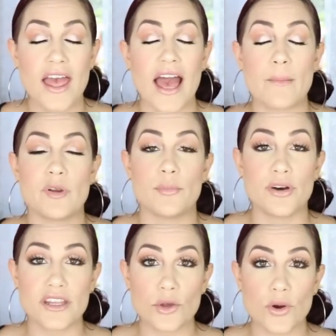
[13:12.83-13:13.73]
I'm gonna
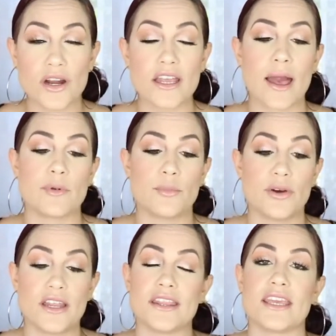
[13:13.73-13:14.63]
put in the work. I'm gonna
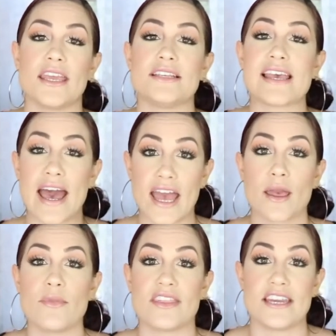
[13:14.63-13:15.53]
put in the
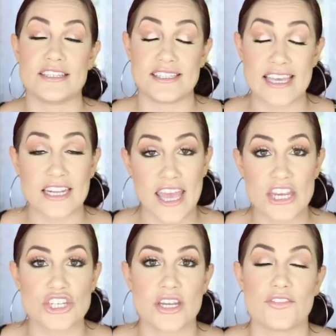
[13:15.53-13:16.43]
time, the dedication.